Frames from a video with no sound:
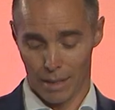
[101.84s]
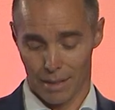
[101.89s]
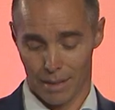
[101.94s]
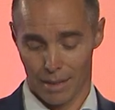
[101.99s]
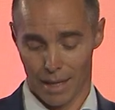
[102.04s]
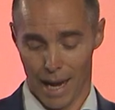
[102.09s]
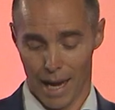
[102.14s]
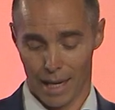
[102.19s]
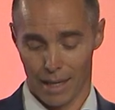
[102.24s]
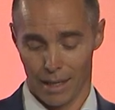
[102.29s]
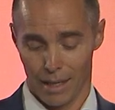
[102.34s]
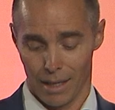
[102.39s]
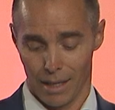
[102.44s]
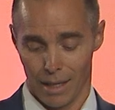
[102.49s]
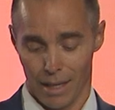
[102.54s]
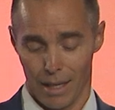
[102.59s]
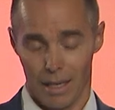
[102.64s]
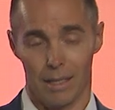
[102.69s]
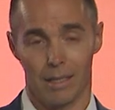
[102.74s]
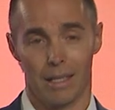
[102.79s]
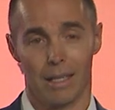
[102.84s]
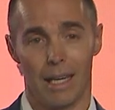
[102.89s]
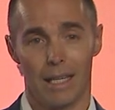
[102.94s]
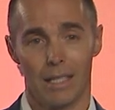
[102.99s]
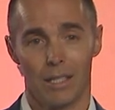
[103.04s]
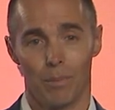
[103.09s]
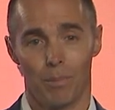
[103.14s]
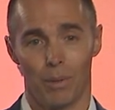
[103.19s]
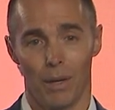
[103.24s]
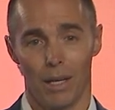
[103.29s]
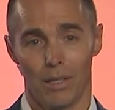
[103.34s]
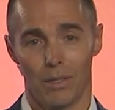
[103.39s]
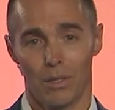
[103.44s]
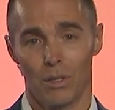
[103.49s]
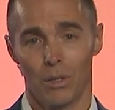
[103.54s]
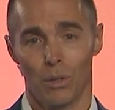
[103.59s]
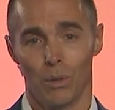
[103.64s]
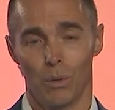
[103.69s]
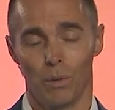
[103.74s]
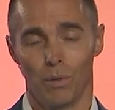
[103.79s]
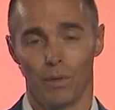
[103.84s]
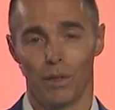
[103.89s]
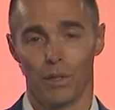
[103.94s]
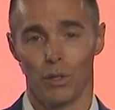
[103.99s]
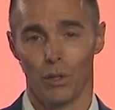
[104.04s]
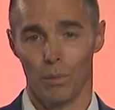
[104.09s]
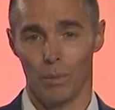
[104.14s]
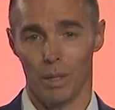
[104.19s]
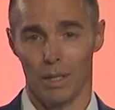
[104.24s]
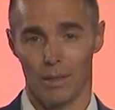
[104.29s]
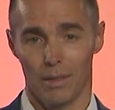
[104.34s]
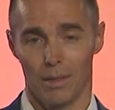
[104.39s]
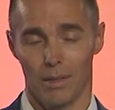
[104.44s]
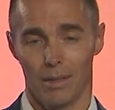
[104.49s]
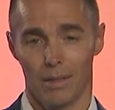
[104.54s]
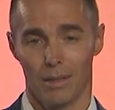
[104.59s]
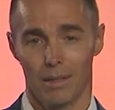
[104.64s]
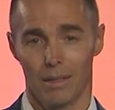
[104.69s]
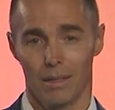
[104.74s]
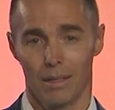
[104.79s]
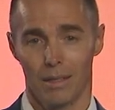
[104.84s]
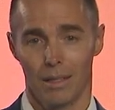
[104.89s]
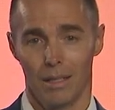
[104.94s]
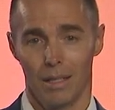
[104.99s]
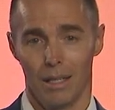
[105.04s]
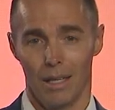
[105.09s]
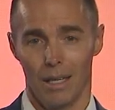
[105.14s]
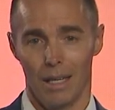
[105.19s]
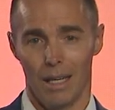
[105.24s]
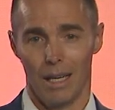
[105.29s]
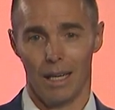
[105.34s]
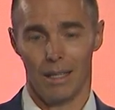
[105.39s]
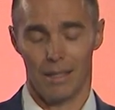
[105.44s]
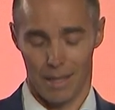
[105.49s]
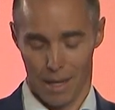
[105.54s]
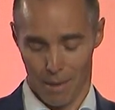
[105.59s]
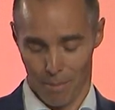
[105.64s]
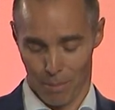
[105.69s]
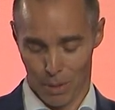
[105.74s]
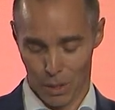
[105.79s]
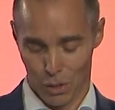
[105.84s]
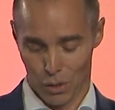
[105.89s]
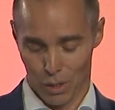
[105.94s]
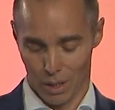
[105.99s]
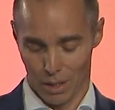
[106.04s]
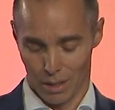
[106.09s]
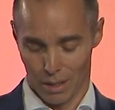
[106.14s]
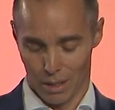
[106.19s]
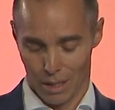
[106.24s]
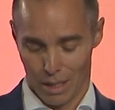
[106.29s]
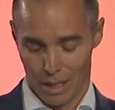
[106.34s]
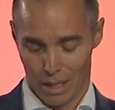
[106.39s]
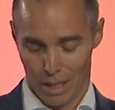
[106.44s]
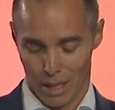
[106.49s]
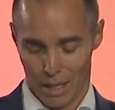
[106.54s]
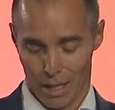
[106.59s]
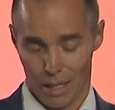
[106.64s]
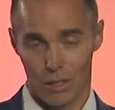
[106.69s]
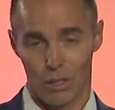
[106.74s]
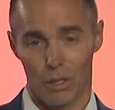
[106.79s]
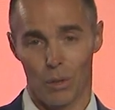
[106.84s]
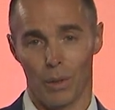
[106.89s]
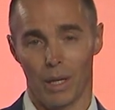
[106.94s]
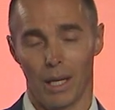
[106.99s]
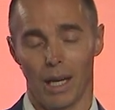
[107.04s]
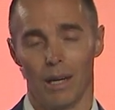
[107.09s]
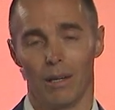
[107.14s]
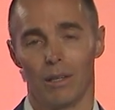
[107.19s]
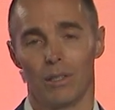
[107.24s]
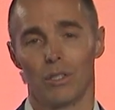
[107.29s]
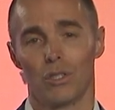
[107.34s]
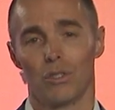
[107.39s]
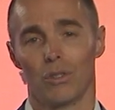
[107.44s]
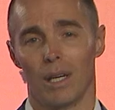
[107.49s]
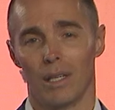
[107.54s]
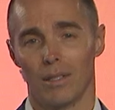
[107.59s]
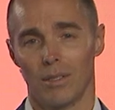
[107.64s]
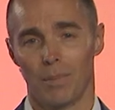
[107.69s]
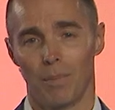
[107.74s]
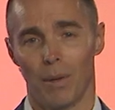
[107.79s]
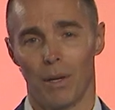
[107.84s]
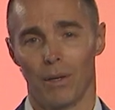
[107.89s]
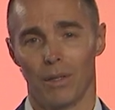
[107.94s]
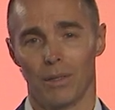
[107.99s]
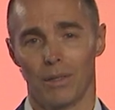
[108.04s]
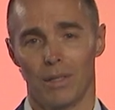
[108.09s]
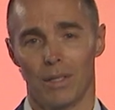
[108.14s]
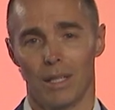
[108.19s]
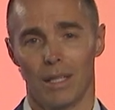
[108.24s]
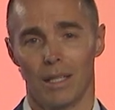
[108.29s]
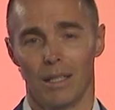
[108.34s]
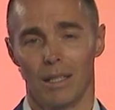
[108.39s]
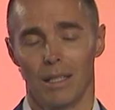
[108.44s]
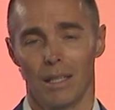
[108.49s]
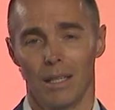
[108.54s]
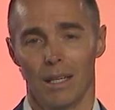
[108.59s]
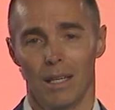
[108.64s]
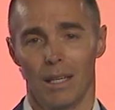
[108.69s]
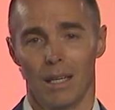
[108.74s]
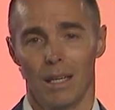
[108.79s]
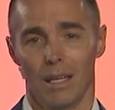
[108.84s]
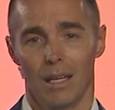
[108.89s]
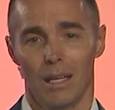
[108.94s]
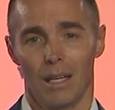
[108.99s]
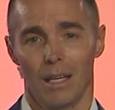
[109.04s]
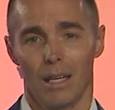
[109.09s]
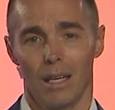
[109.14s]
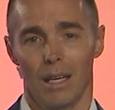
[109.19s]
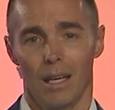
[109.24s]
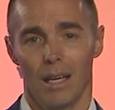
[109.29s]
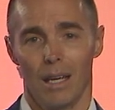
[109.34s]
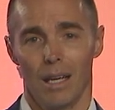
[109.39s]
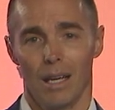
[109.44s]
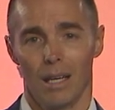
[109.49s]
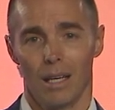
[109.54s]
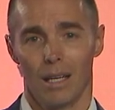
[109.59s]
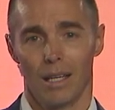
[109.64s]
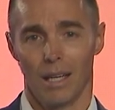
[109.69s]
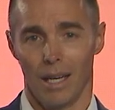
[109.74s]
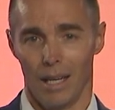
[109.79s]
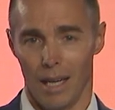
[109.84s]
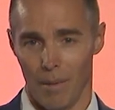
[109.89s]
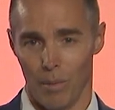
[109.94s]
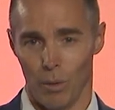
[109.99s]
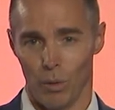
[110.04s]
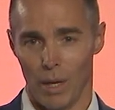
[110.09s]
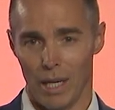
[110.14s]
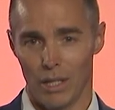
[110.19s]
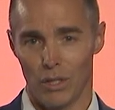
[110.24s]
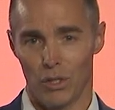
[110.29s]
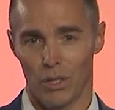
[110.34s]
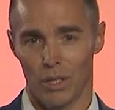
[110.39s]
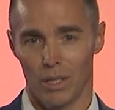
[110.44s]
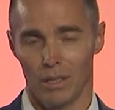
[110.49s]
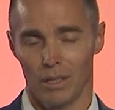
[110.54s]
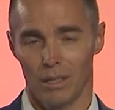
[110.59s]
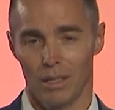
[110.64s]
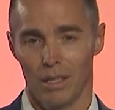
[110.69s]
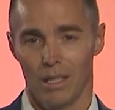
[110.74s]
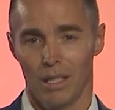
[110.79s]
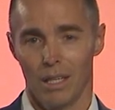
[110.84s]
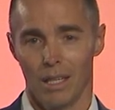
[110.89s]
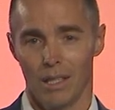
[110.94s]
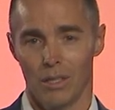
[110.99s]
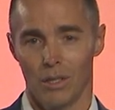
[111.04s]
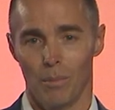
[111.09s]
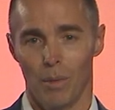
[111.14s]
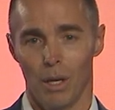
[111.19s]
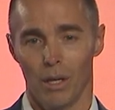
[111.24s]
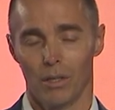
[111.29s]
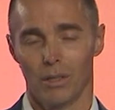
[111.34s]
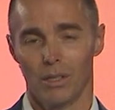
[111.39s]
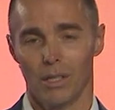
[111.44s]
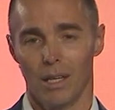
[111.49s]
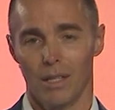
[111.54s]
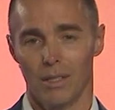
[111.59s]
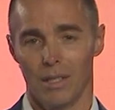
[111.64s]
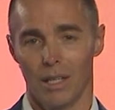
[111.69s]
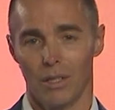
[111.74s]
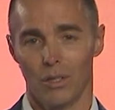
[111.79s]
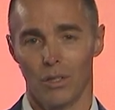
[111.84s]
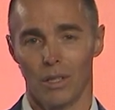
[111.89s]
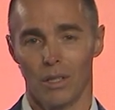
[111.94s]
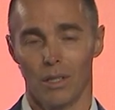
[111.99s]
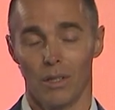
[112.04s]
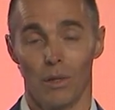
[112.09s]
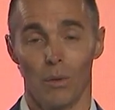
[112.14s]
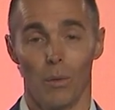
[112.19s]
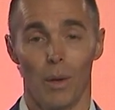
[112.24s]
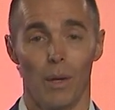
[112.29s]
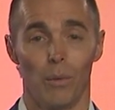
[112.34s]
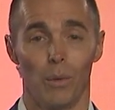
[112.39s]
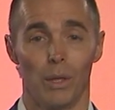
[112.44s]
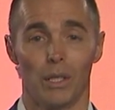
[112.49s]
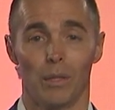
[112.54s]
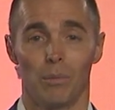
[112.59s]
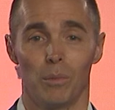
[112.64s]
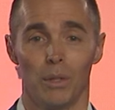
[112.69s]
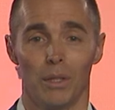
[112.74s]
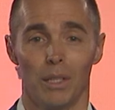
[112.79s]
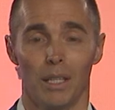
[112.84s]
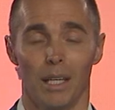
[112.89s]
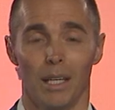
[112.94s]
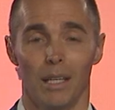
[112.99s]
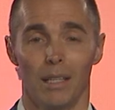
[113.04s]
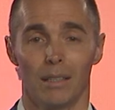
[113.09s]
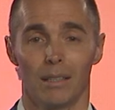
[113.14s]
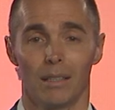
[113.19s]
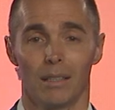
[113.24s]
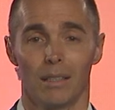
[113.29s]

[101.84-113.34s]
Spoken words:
Slack is an enterprise tool for humans. Its ambition is to encourage transparency, collaboration, and democratization in the way we communicate.